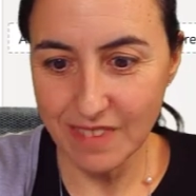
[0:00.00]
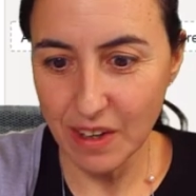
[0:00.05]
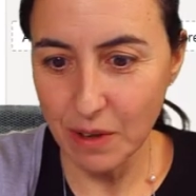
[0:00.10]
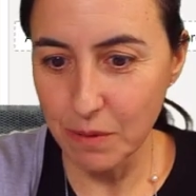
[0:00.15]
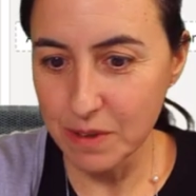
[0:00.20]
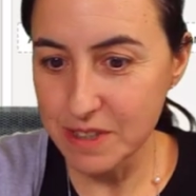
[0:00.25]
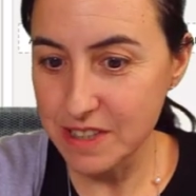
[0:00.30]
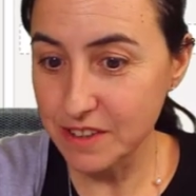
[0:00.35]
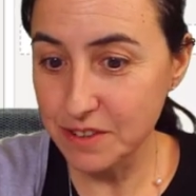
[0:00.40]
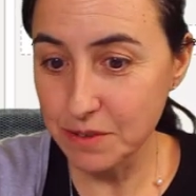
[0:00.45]

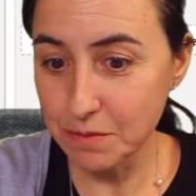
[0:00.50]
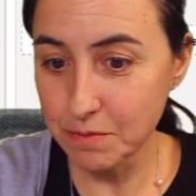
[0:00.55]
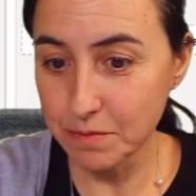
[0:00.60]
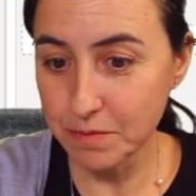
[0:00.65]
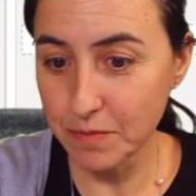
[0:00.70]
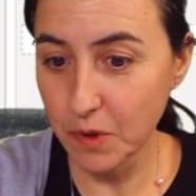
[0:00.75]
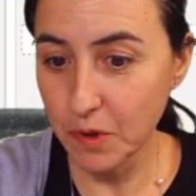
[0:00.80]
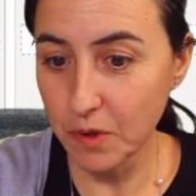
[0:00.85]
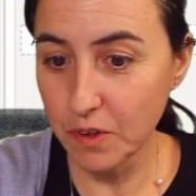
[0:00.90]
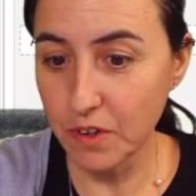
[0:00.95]
which is
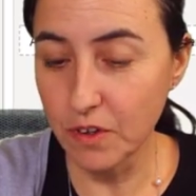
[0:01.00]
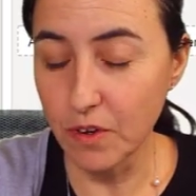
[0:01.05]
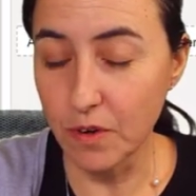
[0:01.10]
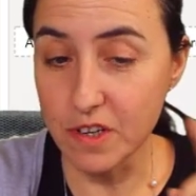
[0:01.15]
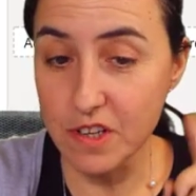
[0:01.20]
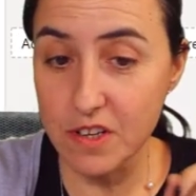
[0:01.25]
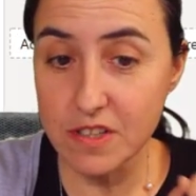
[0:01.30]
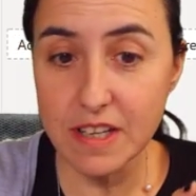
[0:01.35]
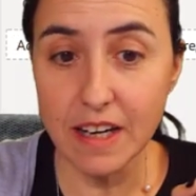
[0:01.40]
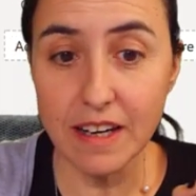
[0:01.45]

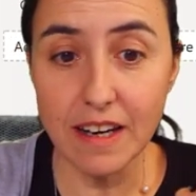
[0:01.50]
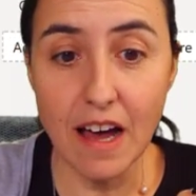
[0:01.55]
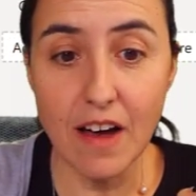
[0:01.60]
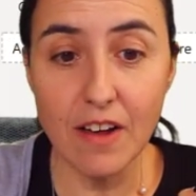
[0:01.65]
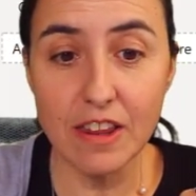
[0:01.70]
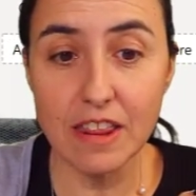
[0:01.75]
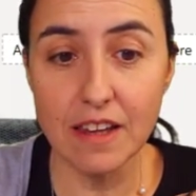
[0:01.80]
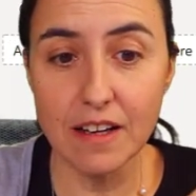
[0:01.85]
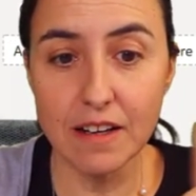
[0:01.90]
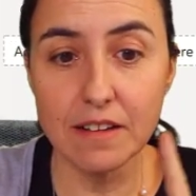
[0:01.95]
gorgeous. And
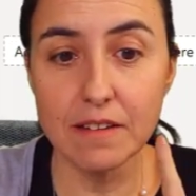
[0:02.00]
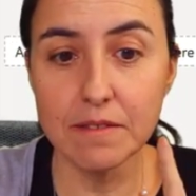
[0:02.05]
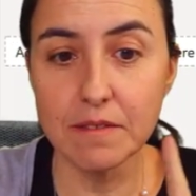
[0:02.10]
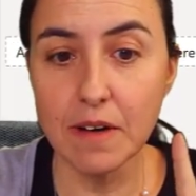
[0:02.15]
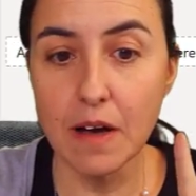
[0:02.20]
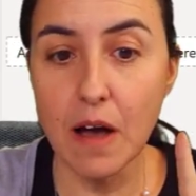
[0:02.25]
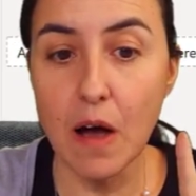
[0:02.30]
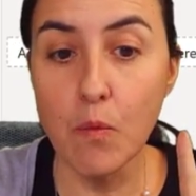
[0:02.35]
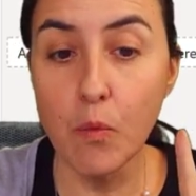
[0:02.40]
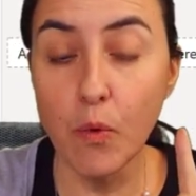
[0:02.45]
now
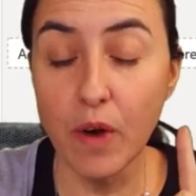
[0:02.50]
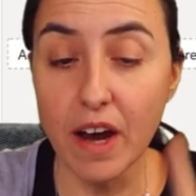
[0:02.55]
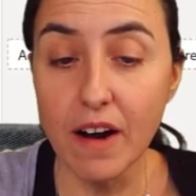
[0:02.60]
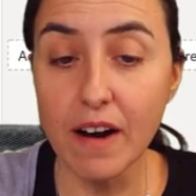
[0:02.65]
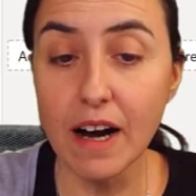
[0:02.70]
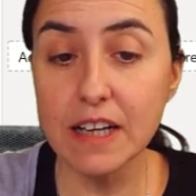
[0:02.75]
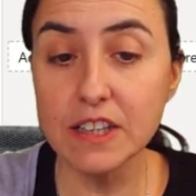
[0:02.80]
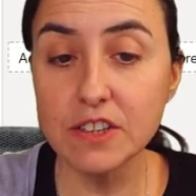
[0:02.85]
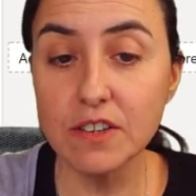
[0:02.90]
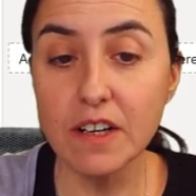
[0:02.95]
we are
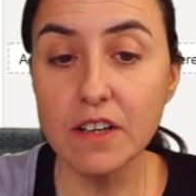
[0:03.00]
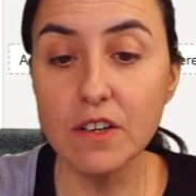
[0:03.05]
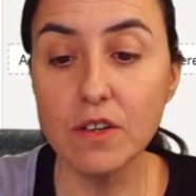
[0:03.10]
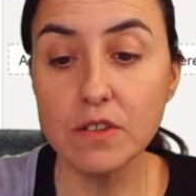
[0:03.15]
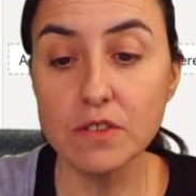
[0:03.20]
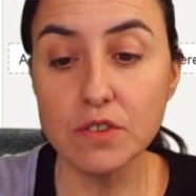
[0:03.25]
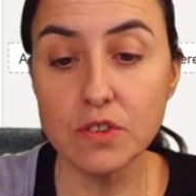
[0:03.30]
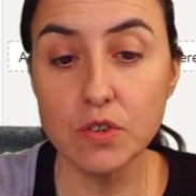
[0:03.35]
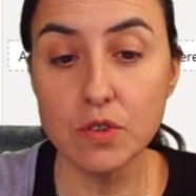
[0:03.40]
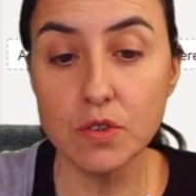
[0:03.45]
actually
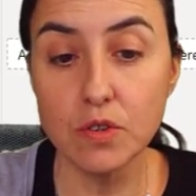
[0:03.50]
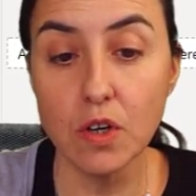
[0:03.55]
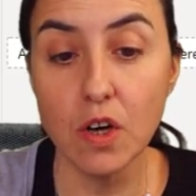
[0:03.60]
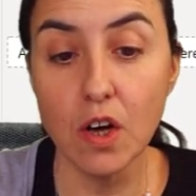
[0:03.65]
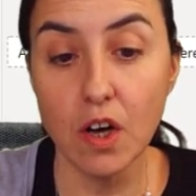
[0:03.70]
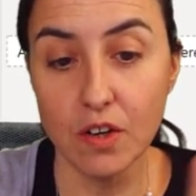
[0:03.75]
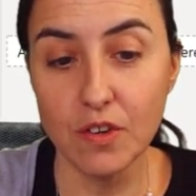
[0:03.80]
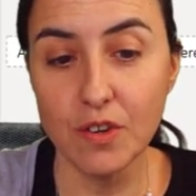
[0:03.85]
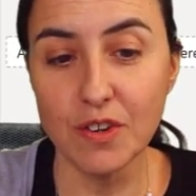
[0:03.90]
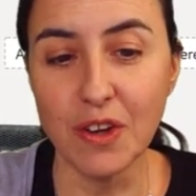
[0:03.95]
going to,
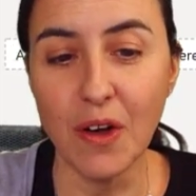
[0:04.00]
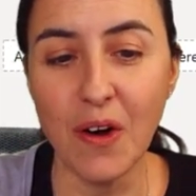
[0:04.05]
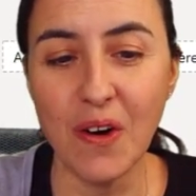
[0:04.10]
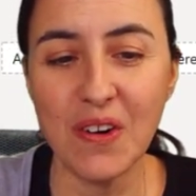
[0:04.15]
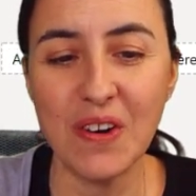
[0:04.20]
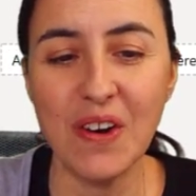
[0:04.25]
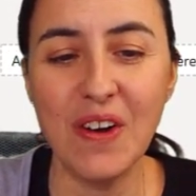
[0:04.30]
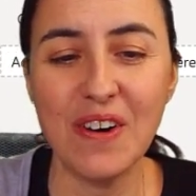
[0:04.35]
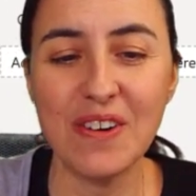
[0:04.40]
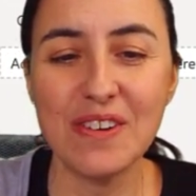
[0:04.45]
you
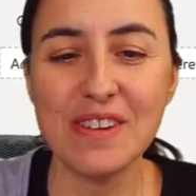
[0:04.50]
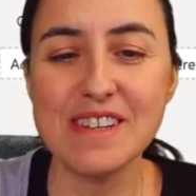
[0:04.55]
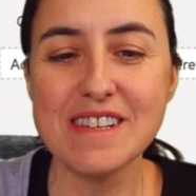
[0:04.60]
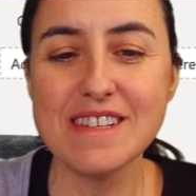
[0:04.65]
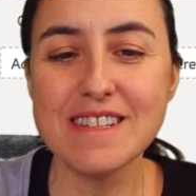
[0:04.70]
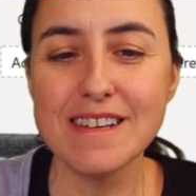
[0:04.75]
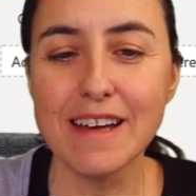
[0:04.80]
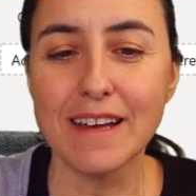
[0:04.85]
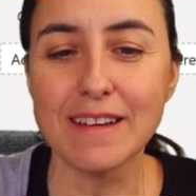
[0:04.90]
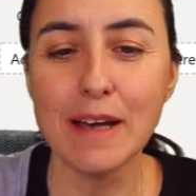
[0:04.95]
don't know
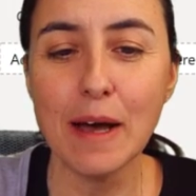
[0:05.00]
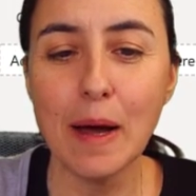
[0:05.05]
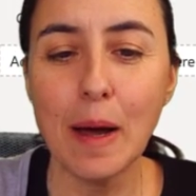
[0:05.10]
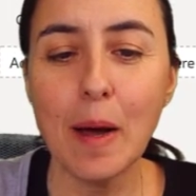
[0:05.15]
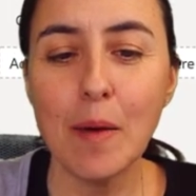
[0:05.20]
this yet,